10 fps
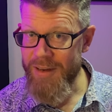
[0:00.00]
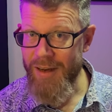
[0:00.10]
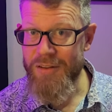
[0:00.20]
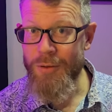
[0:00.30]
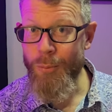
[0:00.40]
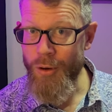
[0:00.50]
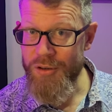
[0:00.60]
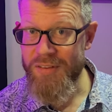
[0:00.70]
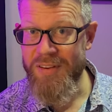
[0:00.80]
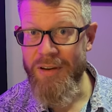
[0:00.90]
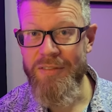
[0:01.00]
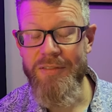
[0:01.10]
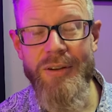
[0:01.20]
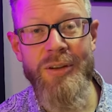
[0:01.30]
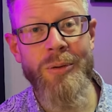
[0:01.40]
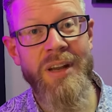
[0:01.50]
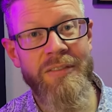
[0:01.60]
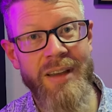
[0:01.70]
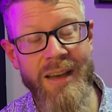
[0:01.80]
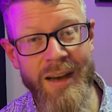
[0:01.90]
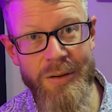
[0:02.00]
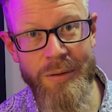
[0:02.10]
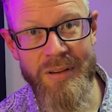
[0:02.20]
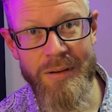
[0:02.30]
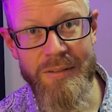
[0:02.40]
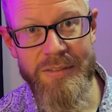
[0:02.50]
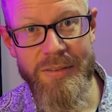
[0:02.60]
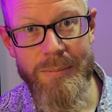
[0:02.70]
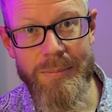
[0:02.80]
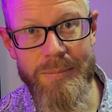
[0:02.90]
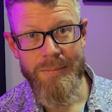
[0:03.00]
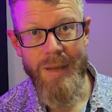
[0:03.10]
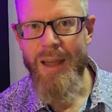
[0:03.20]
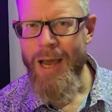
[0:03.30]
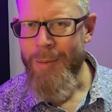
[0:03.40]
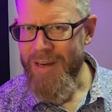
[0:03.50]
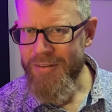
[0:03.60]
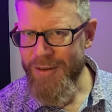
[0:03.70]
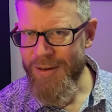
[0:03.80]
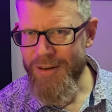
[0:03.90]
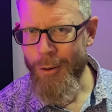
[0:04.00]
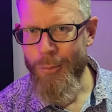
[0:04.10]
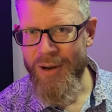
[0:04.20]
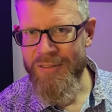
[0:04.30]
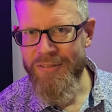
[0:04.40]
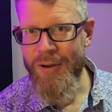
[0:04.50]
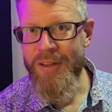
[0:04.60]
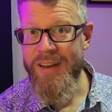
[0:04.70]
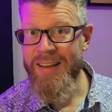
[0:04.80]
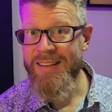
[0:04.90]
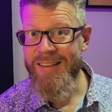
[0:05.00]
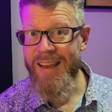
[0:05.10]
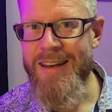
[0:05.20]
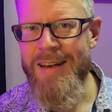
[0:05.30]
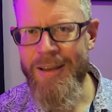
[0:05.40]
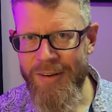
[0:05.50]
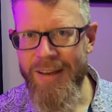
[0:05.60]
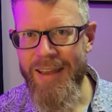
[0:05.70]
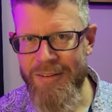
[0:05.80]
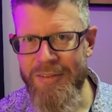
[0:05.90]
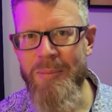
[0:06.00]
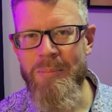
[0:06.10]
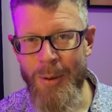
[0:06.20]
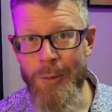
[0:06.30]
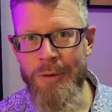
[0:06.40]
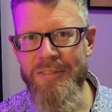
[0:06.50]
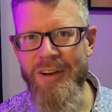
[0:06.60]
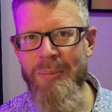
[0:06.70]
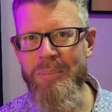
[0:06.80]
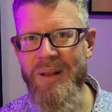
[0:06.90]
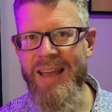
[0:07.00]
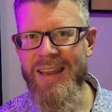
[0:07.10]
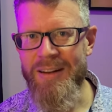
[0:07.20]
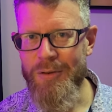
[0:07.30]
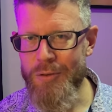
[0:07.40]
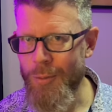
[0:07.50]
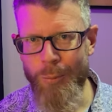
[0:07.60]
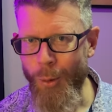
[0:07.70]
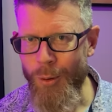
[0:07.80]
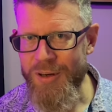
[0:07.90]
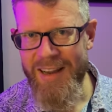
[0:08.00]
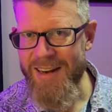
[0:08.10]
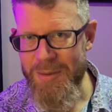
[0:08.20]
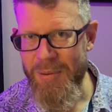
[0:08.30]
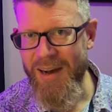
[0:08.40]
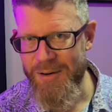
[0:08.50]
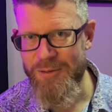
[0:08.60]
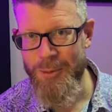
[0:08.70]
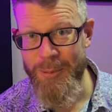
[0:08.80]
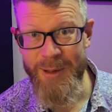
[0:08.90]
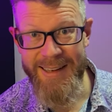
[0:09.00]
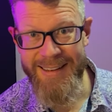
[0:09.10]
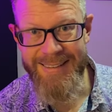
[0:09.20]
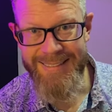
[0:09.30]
cut toward yourself, you'll never cut yourself. I'm actually going to go one further and say never ever move a blade toward any part of your body.